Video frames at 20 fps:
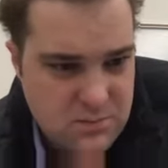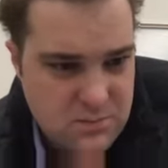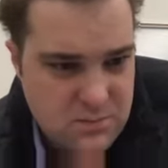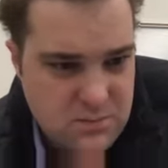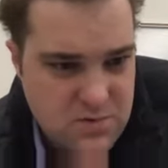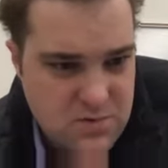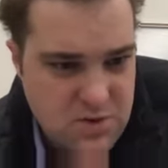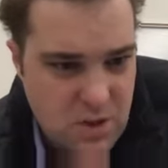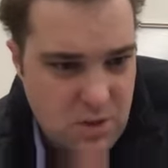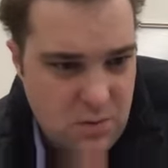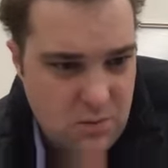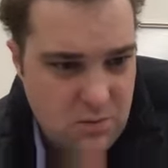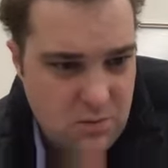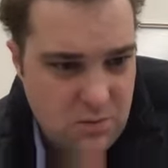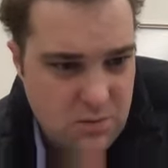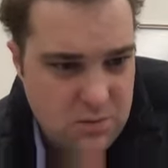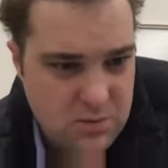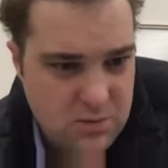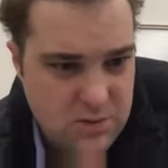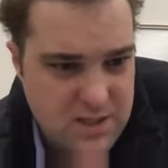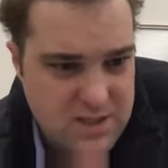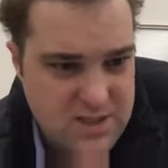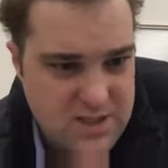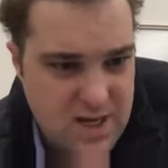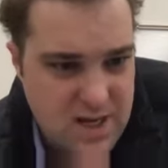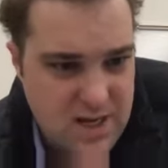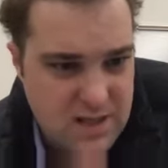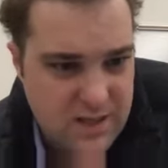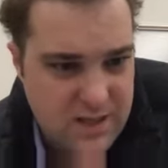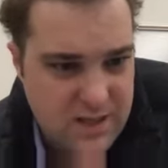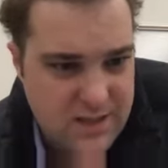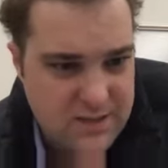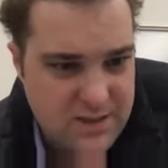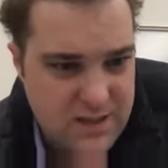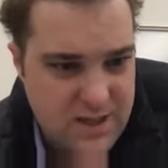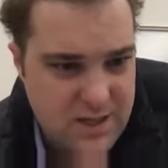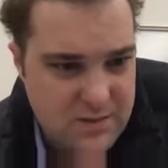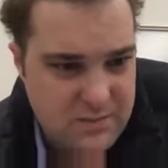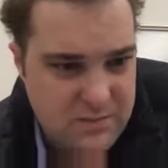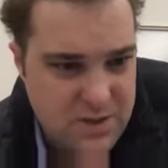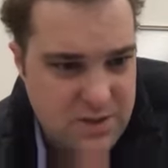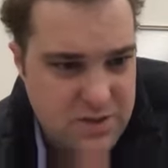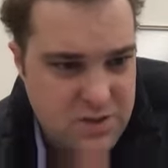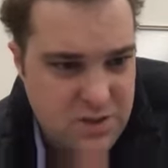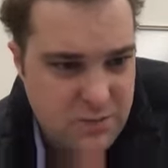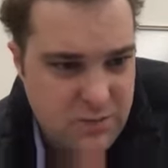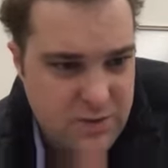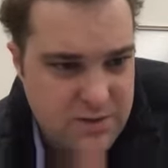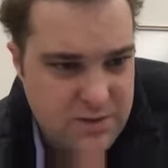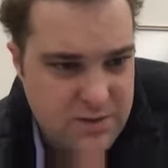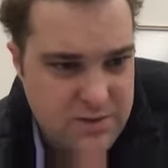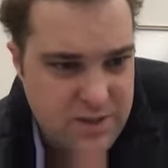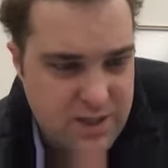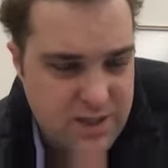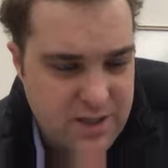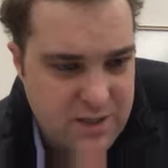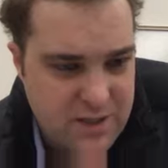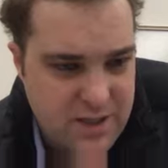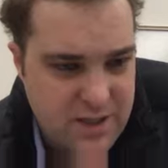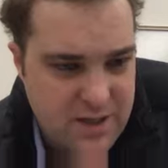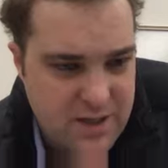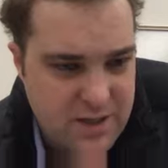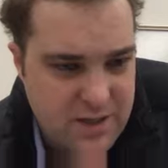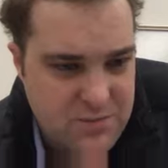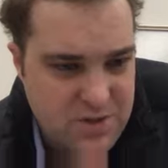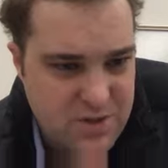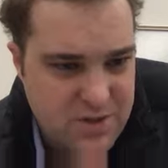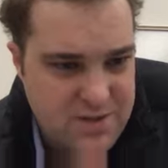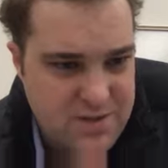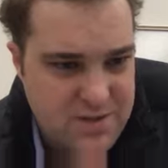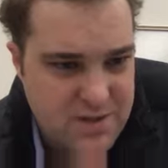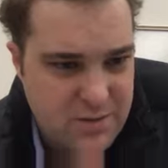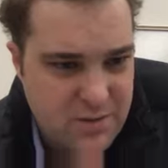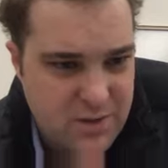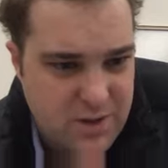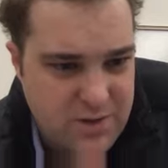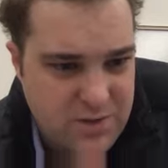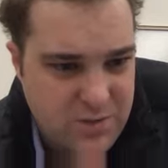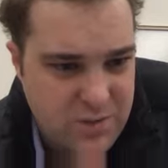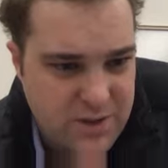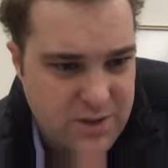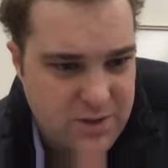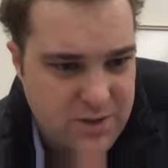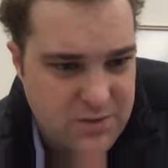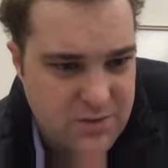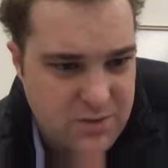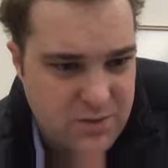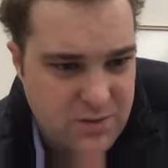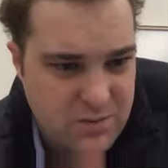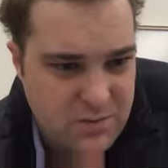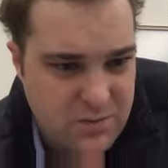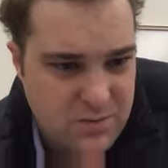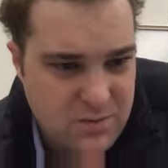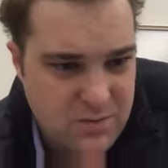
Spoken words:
So let's highlight that and make sure we understand that. I'm trying to see what else we can do.